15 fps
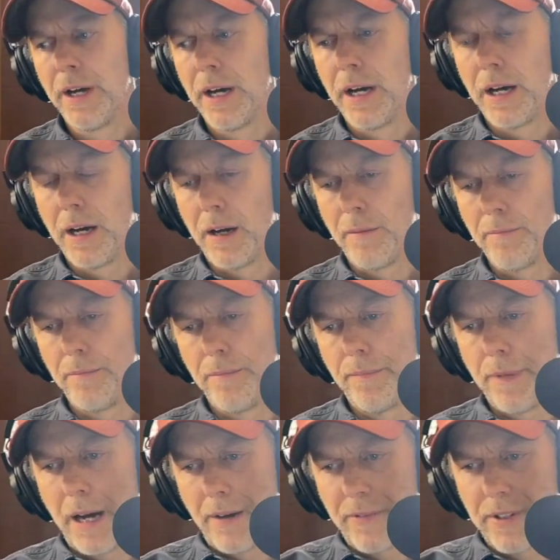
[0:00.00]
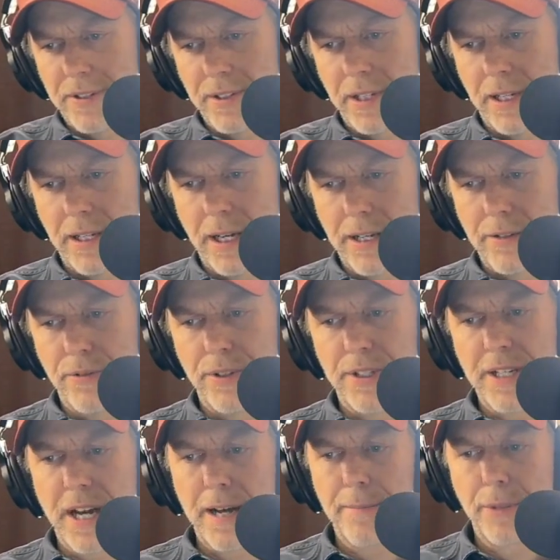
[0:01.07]
Um obviously I do the
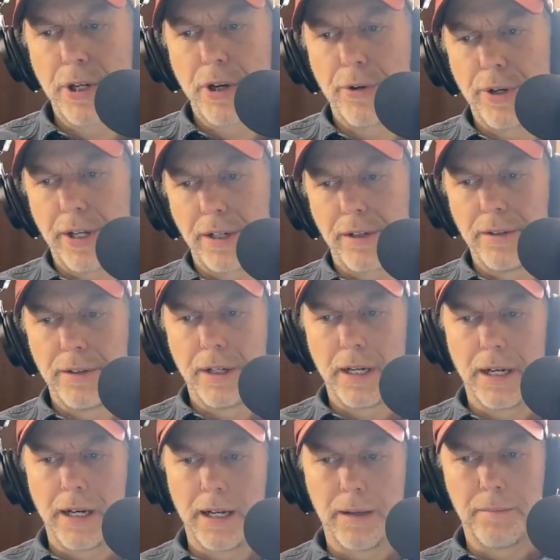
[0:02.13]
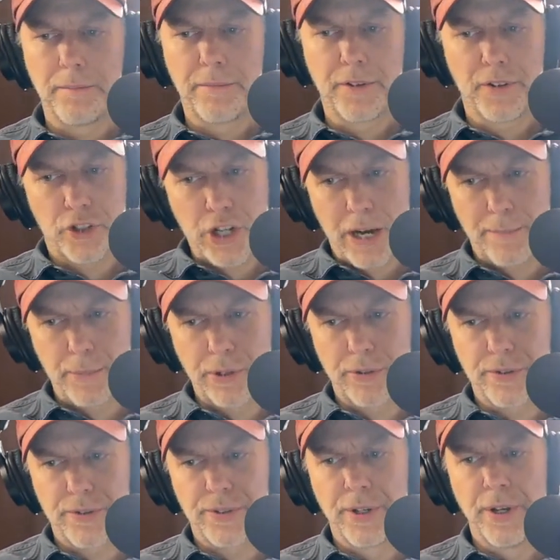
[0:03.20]
time coding um for the
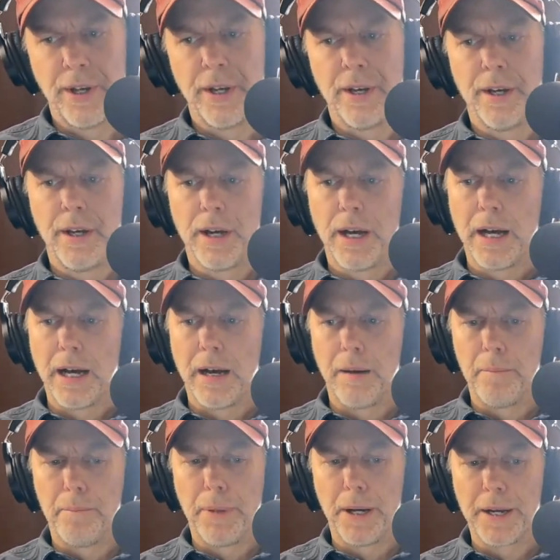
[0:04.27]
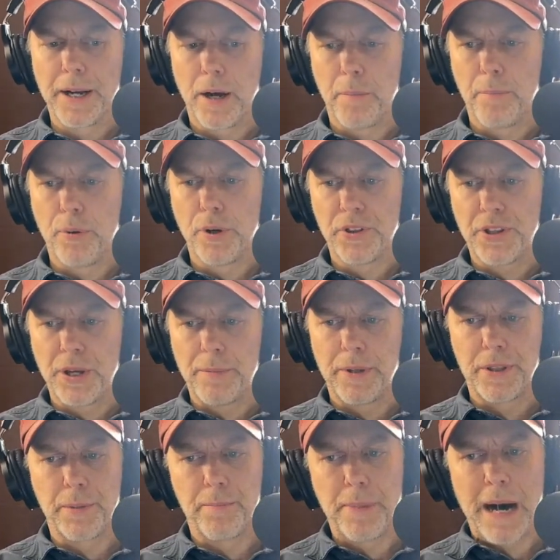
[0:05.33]
chapters uh but I'll put them
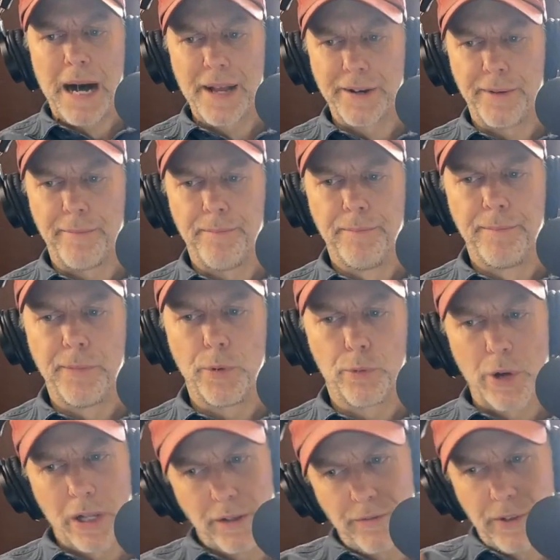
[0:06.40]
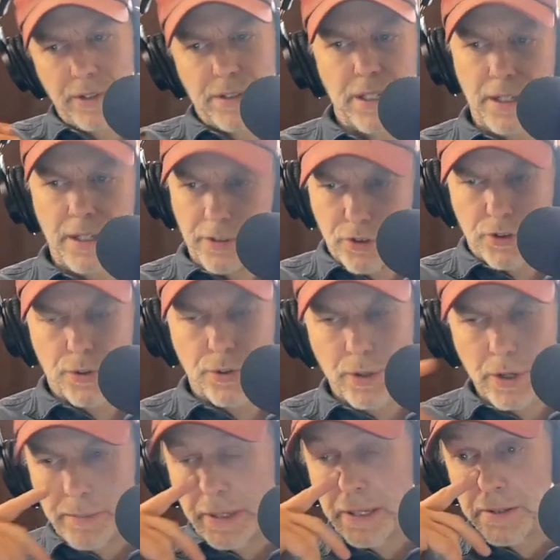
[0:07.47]
at the bottom relevant to each
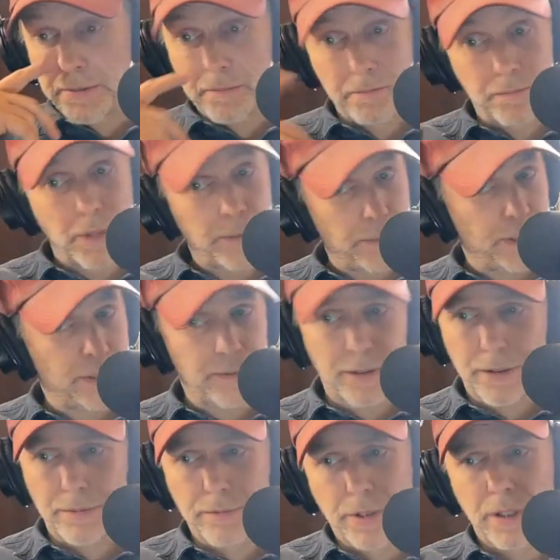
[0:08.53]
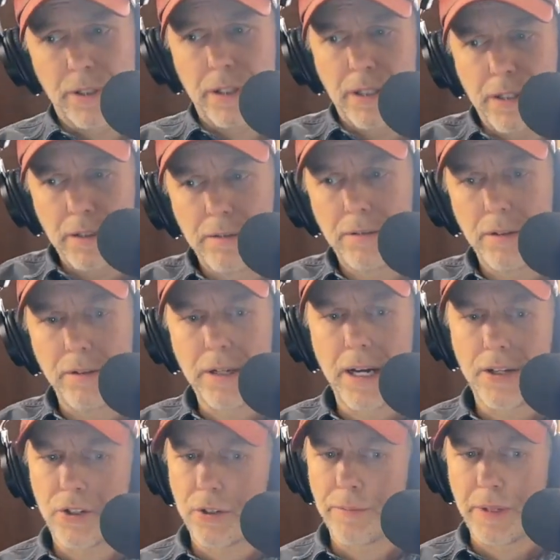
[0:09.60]
story because I mean they're really you
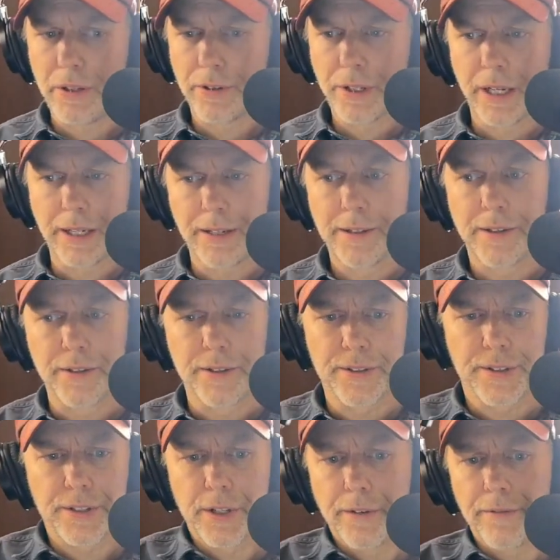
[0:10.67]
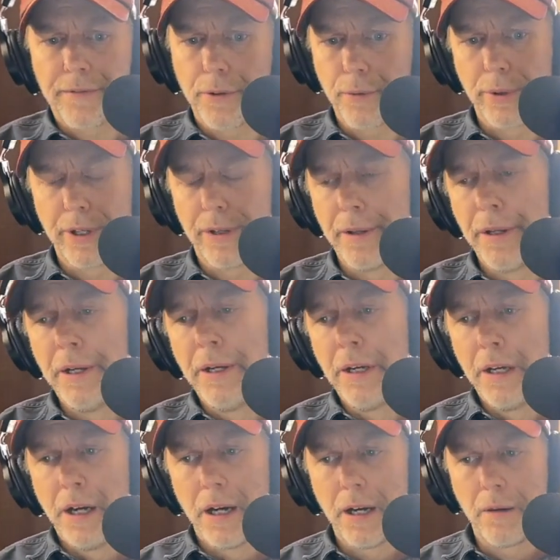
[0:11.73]
guys should be looking into this stuff for real.
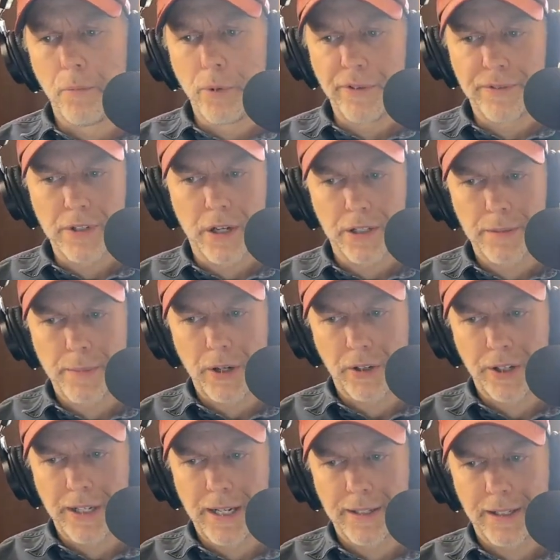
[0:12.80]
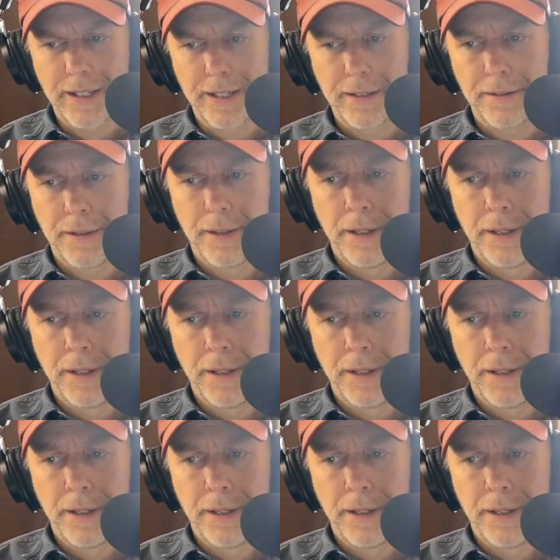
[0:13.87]
Um, we've talked about Connecticut